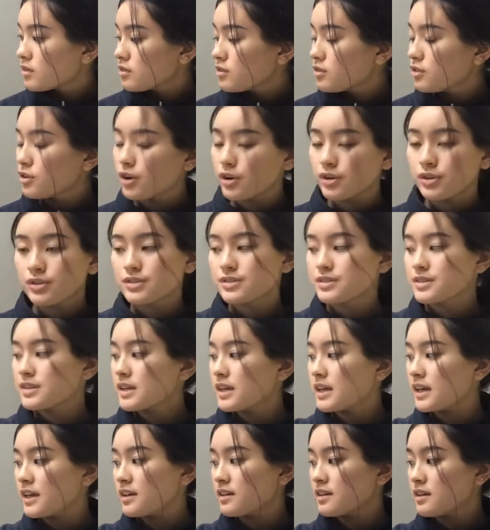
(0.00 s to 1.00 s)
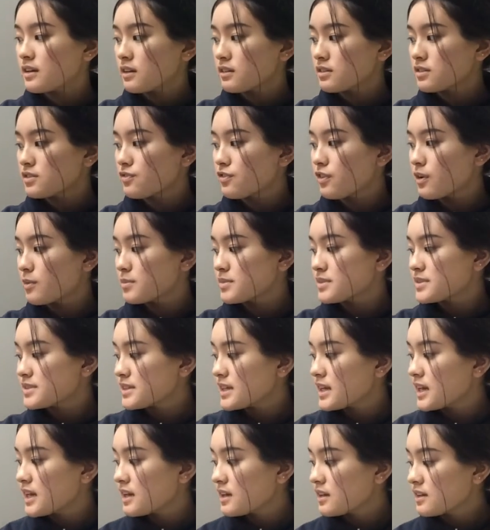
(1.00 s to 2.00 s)
notes here from
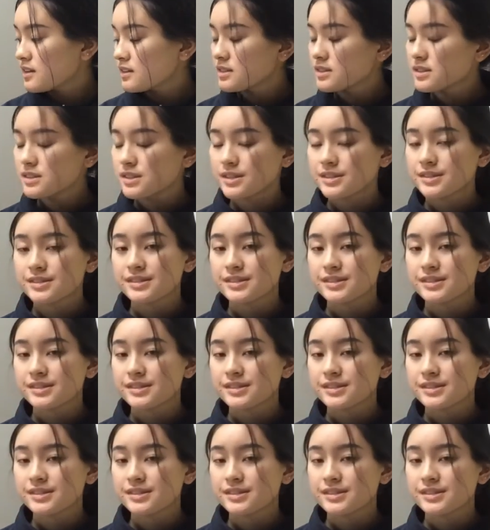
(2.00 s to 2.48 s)
C to